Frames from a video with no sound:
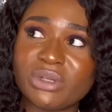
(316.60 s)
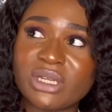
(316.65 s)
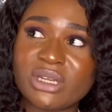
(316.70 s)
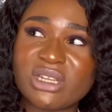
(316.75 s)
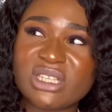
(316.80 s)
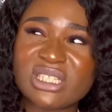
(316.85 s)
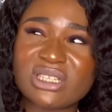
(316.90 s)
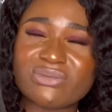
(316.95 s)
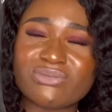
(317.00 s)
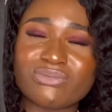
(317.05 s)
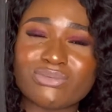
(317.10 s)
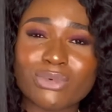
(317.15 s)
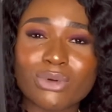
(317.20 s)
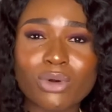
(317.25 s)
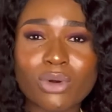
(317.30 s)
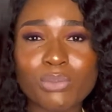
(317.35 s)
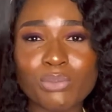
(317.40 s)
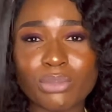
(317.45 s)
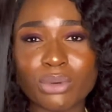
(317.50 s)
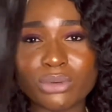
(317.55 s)
it's a raw
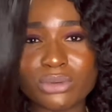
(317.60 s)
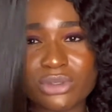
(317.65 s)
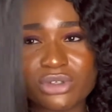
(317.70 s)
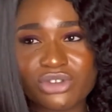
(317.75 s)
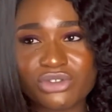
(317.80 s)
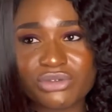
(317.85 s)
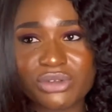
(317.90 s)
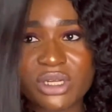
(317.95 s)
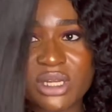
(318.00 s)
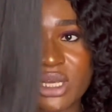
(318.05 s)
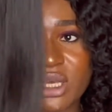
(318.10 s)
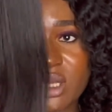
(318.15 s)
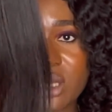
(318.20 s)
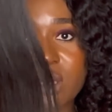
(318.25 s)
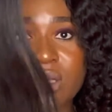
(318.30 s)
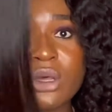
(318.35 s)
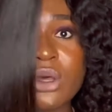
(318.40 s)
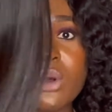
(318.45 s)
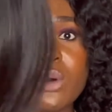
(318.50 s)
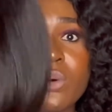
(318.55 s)
bone straight hair
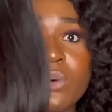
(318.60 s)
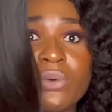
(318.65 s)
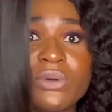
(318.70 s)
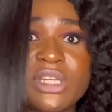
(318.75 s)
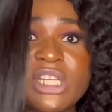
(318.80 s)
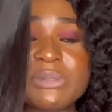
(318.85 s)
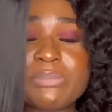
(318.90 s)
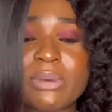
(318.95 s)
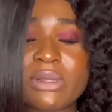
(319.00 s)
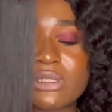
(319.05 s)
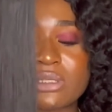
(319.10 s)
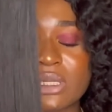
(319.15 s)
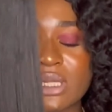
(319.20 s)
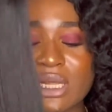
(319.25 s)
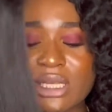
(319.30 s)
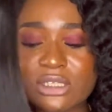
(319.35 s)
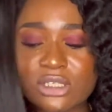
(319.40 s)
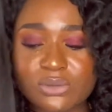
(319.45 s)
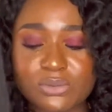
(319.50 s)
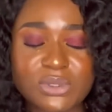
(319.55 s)
on this particular
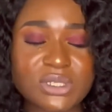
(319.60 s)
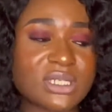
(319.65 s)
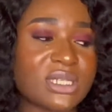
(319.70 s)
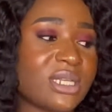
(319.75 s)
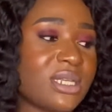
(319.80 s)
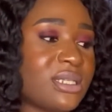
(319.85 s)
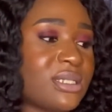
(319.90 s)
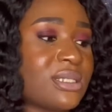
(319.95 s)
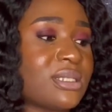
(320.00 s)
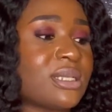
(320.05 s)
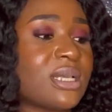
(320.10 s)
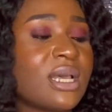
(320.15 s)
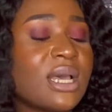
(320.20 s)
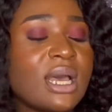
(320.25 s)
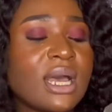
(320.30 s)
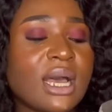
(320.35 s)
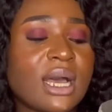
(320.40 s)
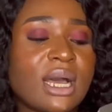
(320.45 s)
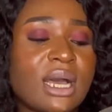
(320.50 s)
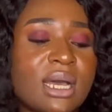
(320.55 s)
Swiss lace,
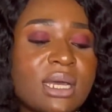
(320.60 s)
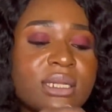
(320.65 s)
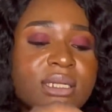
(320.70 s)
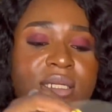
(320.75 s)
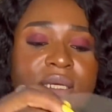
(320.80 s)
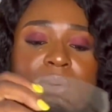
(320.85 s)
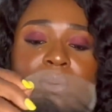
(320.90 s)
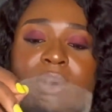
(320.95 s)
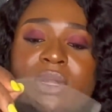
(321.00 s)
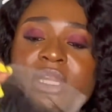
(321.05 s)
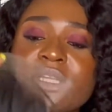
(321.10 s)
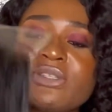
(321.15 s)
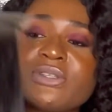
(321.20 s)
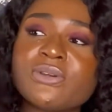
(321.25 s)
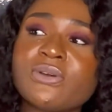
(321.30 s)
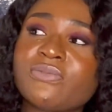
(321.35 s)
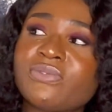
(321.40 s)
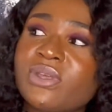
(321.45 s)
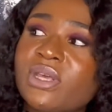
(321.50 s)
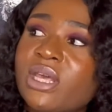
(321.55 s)
and the quality
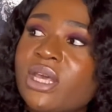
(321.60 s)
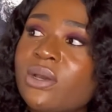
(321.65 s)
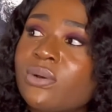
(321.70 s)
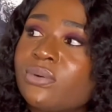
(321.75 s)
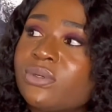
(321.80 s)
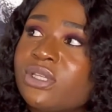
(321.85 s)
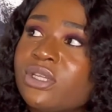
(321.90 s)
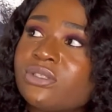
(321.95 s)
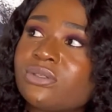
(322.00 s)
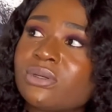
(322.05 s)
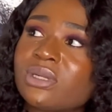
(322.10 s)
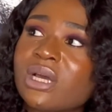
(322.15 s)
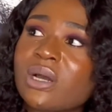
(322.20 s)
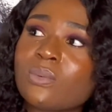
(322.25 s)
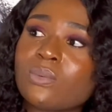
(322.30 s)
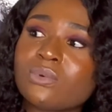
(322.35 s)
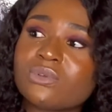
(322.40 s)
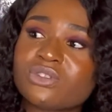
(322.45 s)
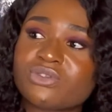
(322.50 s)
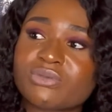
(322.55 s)
of the hair on these other
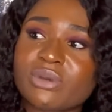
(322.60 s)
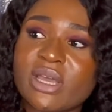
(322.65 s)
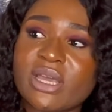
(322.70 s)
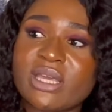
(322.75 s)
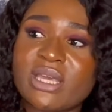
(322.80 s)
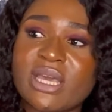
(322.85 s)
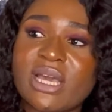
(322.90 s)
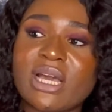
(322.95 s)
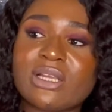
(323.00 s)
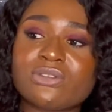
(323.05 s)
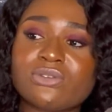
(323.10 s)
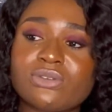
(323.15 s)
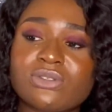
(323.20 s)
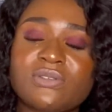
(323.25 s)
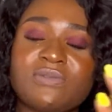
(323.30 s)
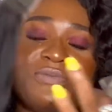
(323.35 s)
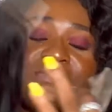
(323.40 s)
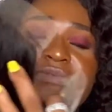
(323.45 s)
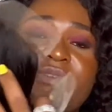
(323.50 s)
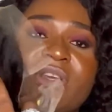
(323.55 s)
ones right here are just
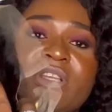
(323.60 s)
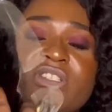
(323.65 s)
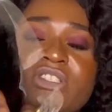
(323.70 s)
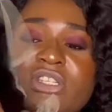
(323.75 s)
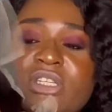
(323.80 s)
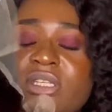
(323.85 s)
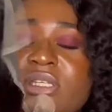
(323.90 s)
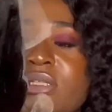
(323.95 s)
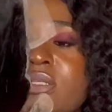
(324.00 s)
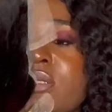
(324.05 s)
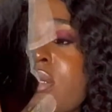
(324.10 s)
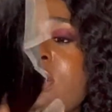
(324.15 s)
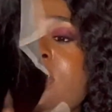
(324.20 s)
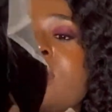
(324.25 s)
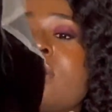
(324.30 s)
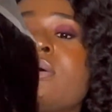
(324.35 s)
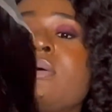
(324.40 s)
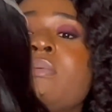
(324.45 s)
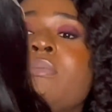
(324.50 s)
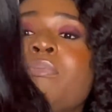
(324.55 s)
virgin
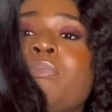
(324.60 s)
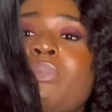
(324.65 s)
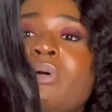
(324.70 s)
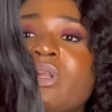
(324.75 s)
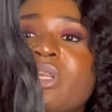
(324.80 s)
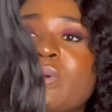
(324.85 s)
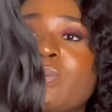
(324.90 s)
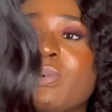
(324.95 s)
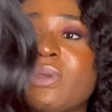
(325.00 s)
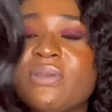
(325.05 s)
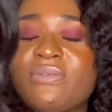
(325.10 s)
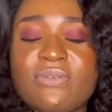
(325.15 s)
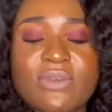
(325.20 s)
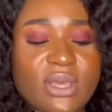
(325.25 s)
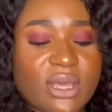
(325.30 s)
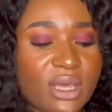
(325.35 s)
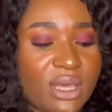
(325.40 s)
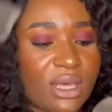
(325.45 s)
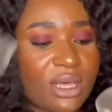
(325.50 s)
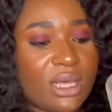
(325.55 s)
body wave
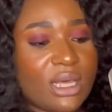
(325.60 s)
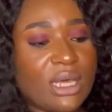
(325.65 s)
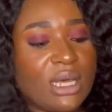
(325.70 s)
hair,